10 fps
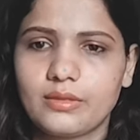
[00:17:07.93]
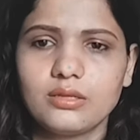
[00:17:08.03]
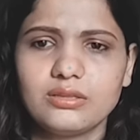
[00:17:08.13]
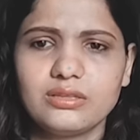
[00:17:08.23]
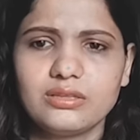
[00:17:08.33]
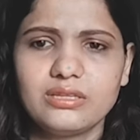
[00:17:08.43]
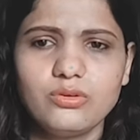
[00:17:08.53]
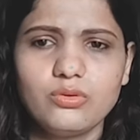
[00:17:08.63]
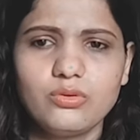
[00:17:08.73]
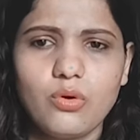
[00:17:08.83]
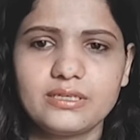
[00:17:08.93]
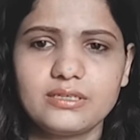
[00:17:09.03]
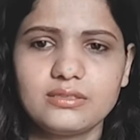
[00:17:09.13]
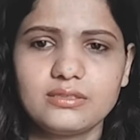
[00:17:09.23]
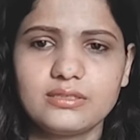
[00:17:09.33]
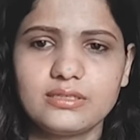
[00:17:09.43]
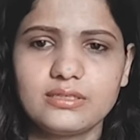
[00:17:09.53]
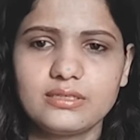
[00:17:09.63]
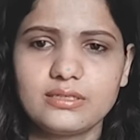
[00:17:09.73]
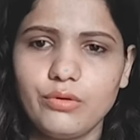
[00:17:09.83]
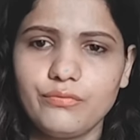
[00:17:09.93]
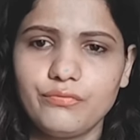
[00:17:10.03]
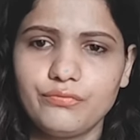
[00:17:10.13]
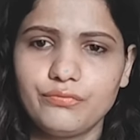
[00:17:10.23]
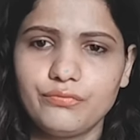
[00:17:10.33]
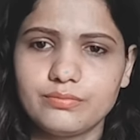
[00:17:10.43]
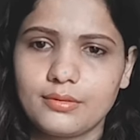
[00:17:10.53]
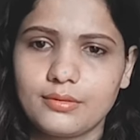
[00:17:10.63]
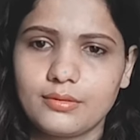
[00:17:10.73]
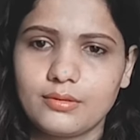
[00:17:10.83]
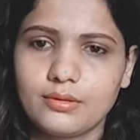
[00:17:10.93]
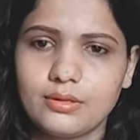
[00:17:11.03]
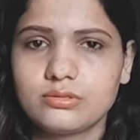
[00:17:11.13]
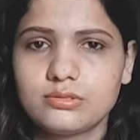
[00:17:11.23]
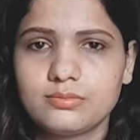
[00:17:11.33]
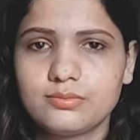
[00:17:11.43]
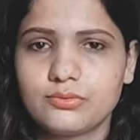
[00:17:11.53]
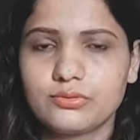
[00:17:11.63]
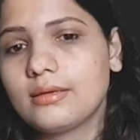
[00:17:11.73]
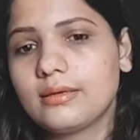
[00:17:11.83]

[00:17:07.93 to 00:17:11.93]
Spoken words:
They don't prepare their own food by natural process.